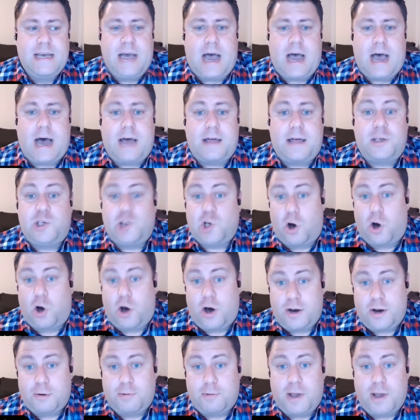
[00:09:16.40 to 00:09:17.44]
The
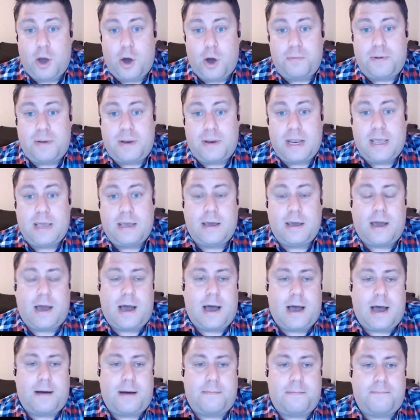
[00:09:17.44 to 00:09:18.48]
China reopening,
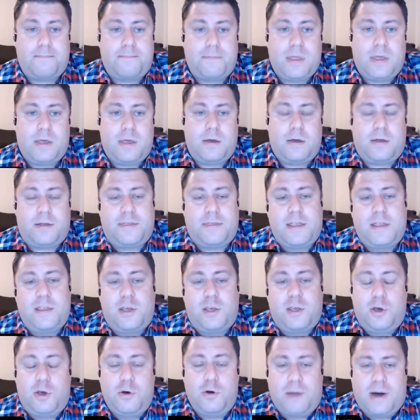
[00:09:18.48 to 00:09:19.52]
I
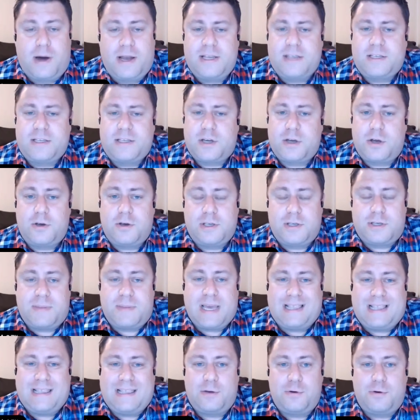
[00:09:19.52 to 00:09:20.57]
think Q1 is going to
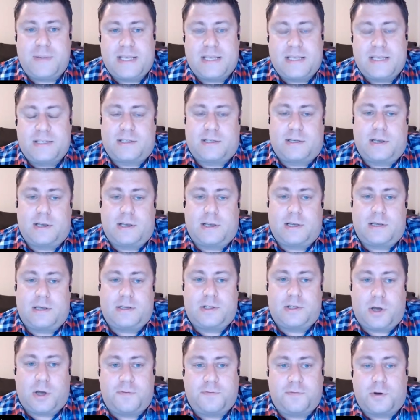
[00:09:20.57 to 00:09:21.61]
be a little bit
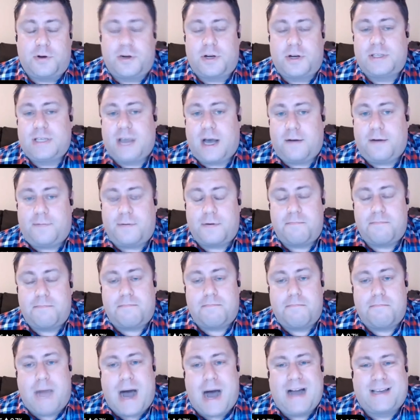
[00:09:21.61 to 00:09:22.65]
softer and a tougher
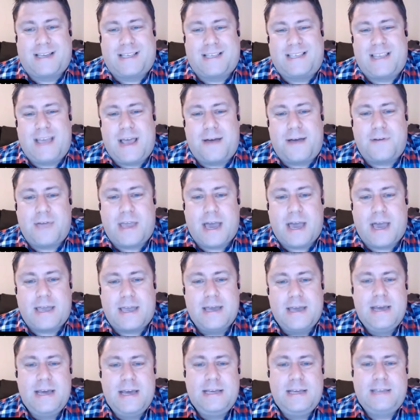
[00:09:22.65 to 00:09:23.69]
market to
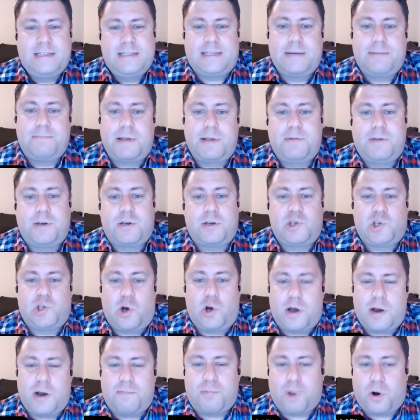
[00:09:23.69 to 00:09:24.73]
navigate, simply because
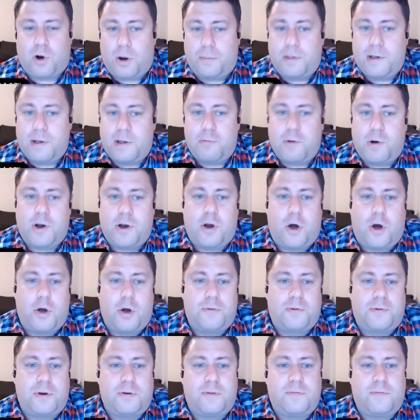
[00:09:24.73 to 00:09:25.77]
China probably won't
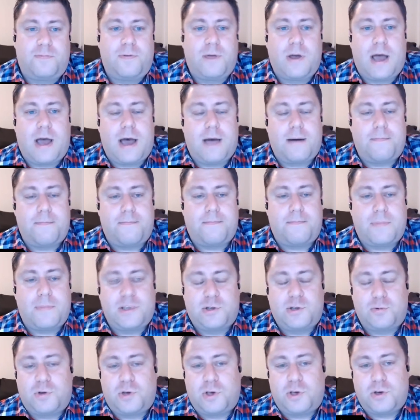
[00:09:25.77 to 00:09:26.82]
open
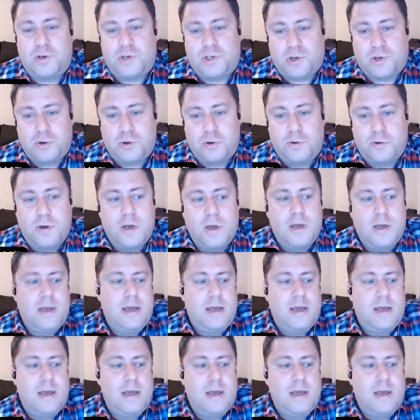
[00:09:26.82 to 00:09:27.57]
until Q2.